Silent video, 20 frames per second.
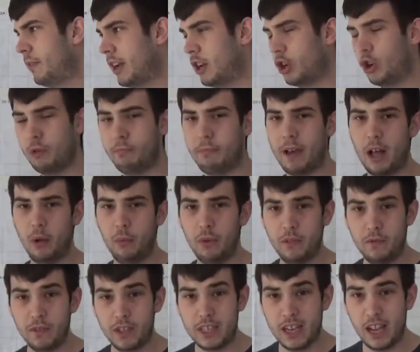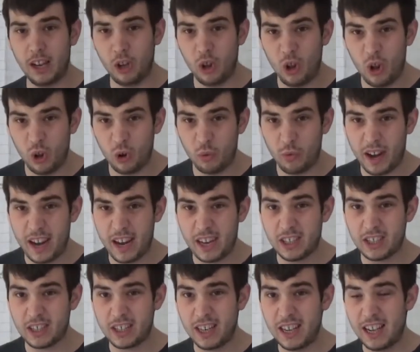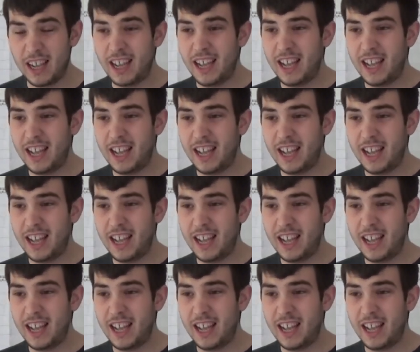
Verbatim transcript: had a good battle with Vettel all race,